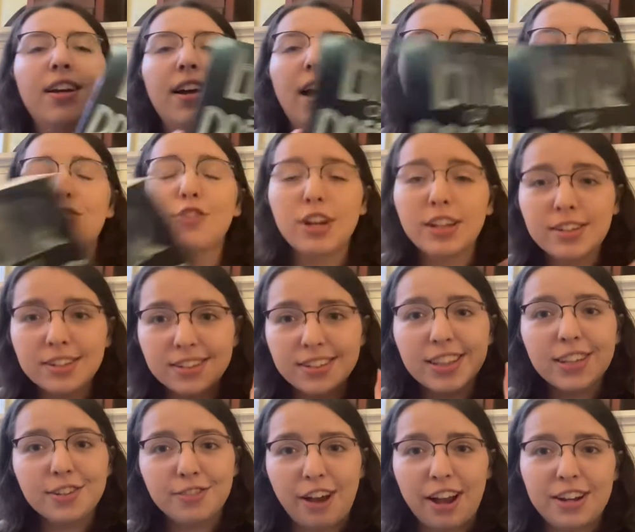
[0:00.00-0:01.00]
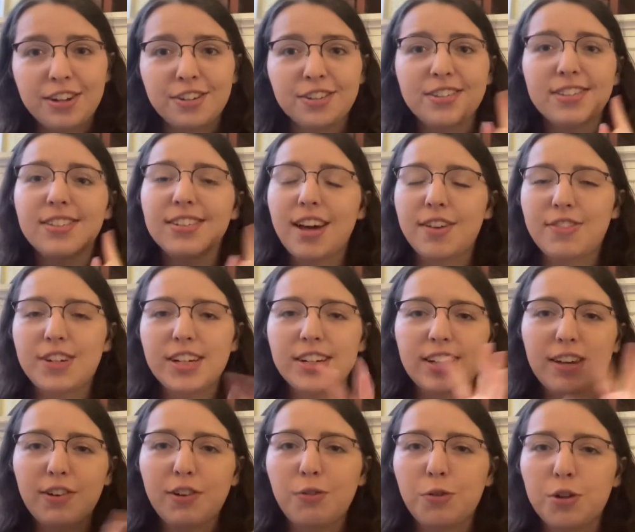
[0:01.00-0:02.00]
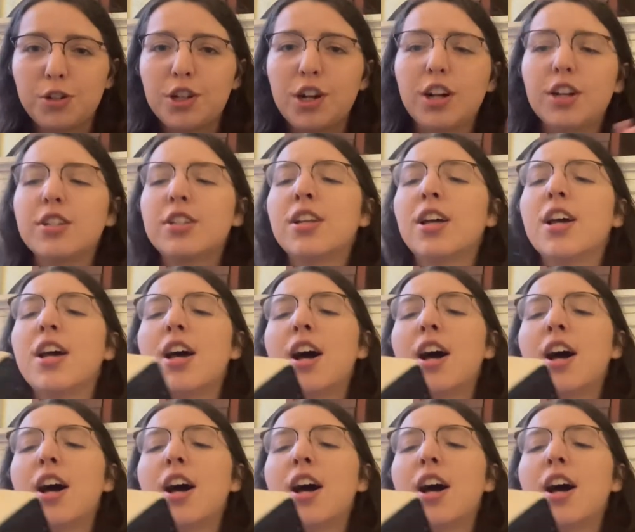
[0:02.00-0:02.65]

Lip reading: I've read The Diviners, loved it, gave it 4 stars.